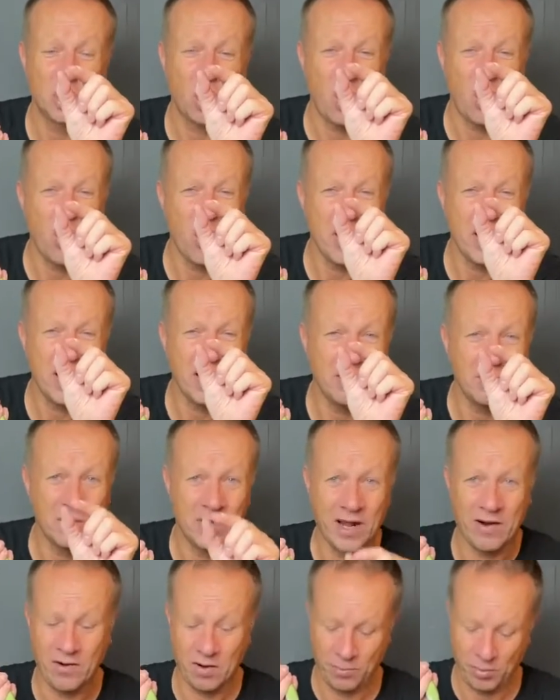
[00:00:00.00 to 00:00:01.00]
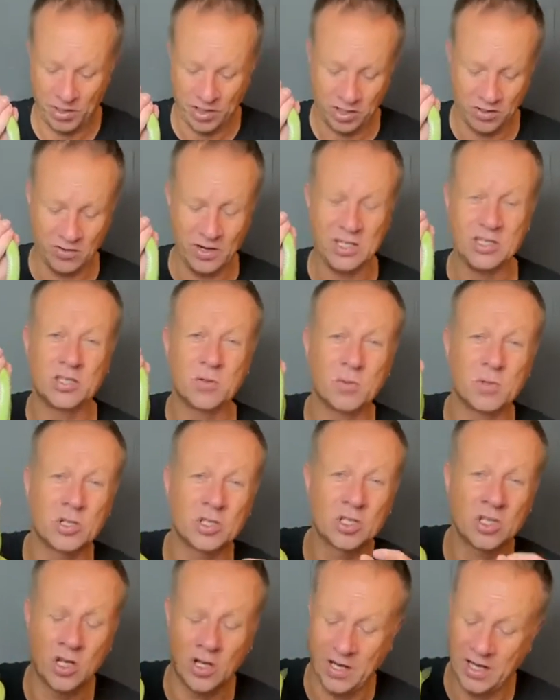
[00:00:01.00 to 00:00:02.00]
tiny little narrow-bodied creature with
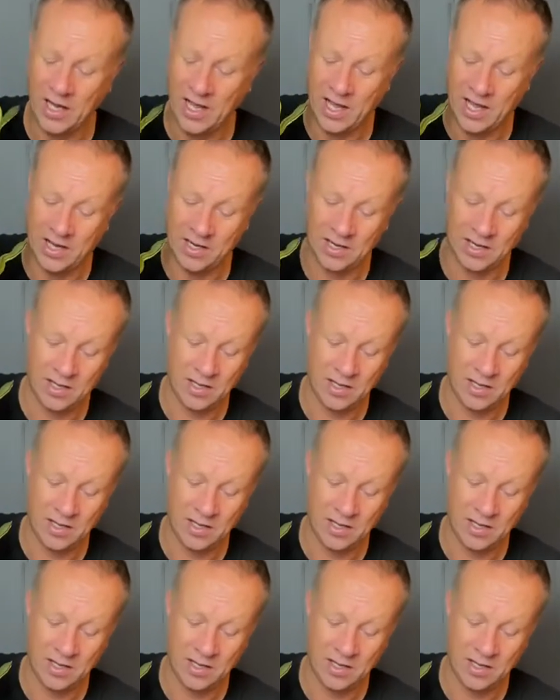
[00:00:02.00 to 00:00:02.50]
a tiny head,